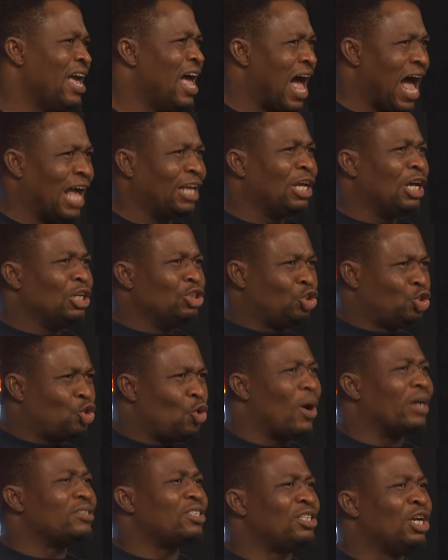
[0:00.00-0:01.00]
And
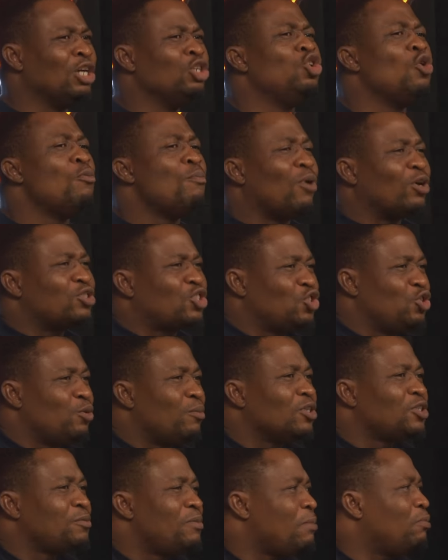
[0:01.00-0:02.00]
you
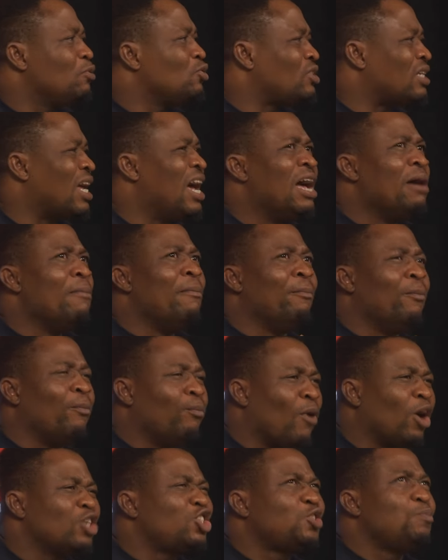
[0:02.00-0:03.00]
must be able to say
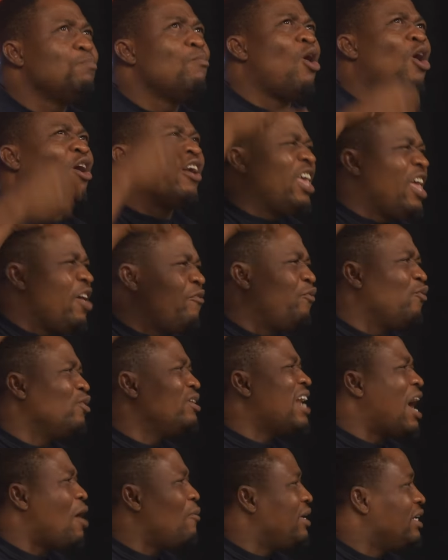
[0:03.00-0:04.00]
much more, even
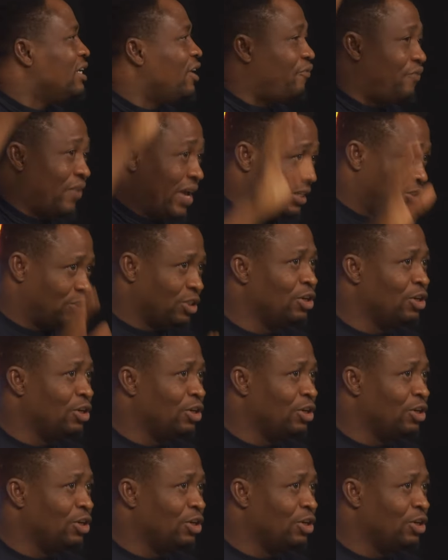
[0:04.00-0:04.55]
now in the faith.